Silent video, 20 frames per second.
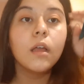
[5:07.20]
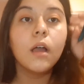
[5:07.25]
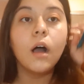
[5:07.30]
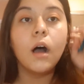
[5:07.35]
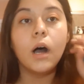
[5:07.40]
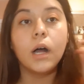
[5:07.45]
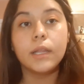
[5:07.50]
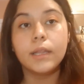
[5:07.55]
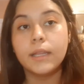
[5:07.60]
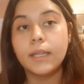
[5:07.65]

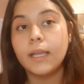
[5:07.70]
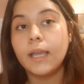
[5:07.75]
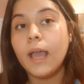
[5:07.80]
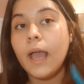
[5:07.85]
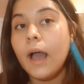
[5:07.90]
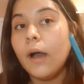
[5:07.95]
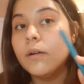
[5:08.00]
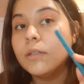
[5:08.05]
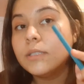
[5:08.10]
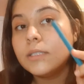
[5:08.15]
on the
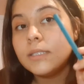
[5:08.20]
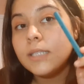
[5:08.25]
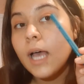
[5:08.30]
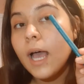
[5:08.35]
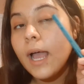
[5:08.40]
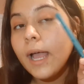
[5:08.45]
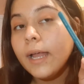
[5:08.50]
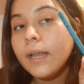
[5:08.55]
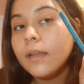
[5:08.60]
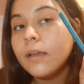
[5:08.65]

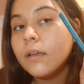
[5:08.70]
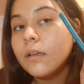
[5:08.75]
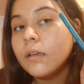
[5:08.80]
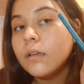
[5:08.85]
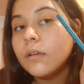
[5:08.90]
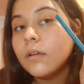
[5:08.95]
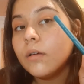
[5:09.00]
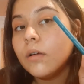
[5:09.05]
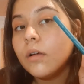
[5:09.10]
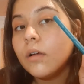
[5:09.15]
outside,
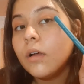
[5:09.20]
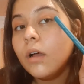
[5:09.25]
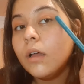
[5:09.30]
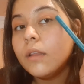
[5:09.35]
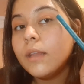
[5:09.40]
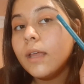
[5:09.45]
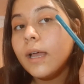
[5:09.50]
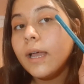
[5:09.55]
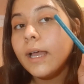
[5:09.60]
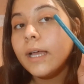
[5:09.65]

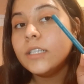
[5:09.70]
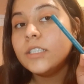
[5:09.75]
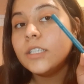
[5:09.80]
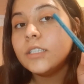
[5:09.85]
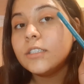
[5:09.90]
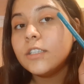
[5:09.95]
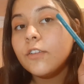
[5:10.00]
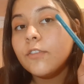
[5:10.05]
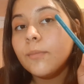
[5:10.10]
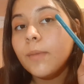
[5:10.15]
on the
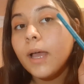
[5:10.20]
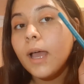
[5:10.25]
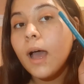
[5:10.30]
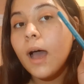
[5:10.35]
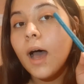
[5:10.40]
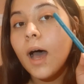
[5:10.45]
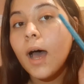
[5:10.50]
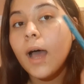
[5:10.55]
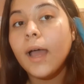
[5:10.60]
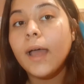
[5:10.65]
edges of my
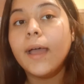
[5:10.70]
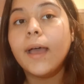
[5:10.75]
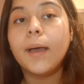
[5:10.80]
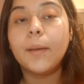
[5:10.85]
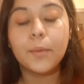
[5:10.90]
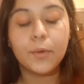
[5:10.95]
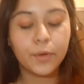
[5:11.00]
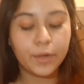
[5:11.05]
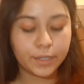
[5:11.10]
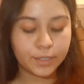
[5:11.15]
eye,
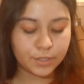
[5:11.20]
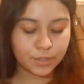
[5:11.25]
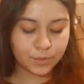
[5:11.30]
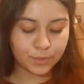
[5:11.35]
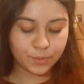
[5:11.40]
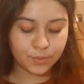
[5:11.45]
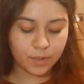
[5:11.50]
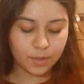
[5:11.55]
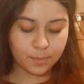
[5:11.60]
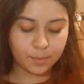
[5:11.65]
I'm going
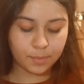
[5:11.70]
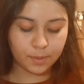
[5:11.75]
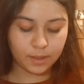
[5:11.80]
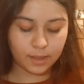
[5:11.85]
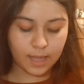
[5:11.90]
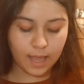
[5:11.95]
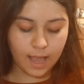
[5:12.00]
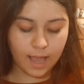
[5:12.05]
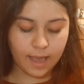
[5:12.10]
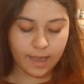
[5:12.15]
to
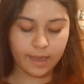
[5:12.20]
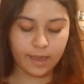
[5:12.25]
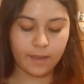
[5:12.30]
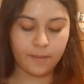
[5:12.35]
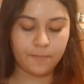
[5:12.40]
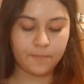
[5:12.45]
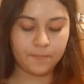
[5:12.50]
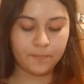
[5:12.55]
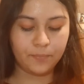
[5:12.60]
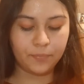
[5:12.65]
apply
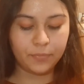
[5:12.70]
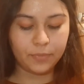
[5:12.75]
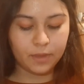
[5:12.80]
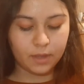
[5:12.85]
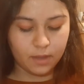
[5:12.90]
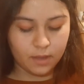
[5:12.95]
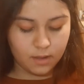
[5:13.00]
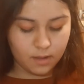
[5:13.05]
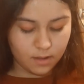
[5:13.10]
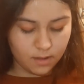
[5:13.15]

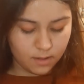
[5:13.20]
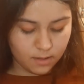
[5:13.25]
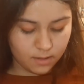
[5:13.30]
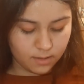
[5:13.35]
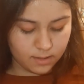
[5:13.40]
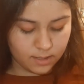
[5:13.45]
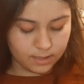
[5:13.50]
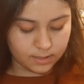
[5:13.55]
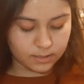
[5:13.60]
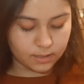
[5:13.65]

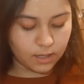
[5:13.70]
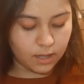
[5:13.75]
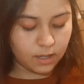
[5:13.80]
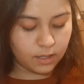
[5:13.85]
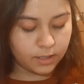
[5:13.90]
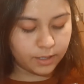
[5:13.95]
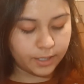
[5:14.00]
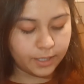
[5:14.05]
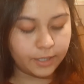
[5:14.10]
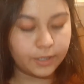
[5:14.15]
this
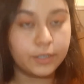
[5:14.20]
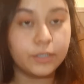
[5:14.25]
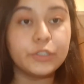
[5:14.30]
color here,